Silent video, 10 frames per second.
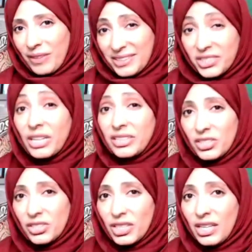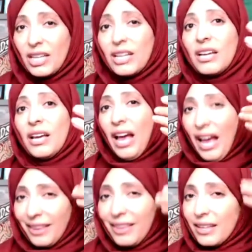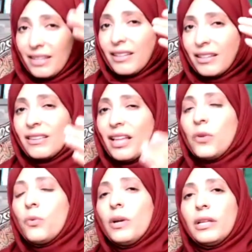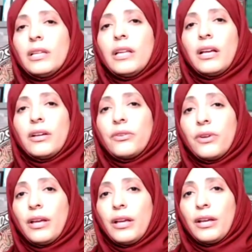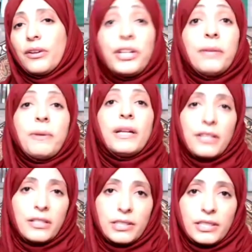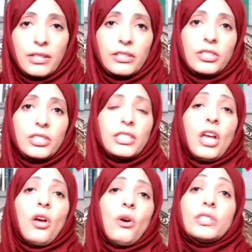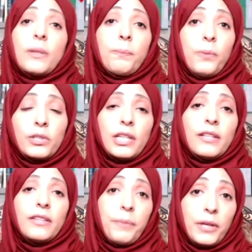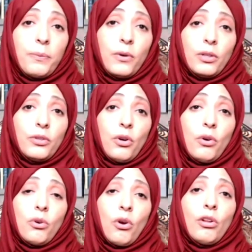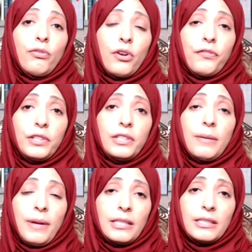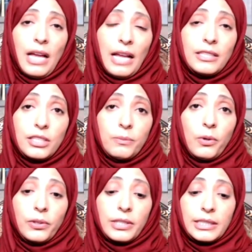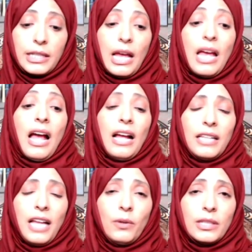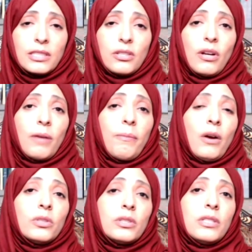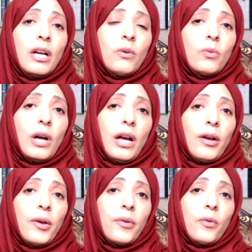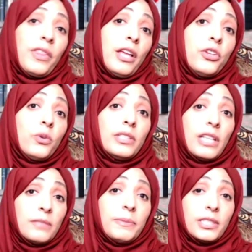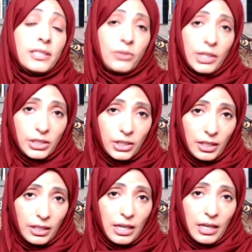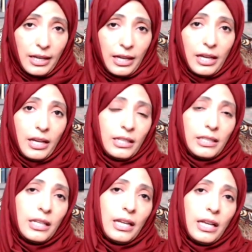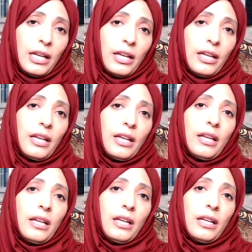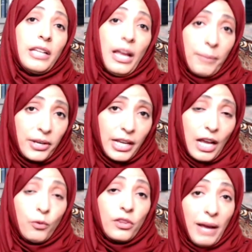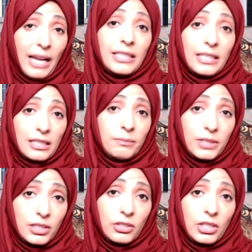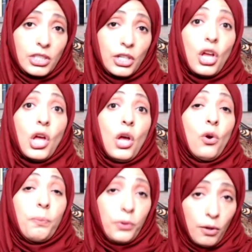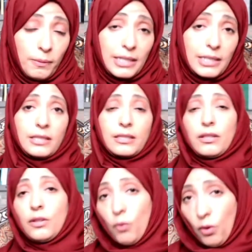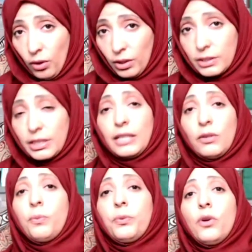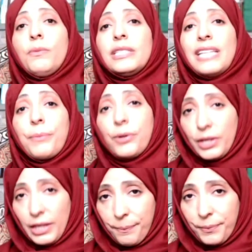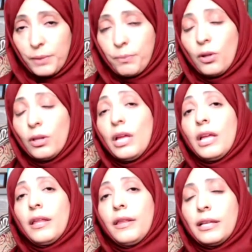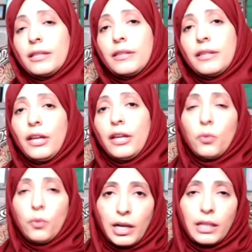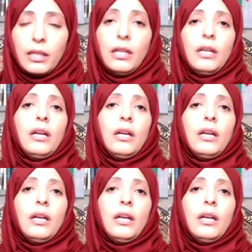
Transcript: strategy, I think they will rebuild their strategies on supporting the people, you know, who call for freedom and democracy. And now let's talk about now with the new administration in America, with Biden administration, who promised the world and who promised American people that they will,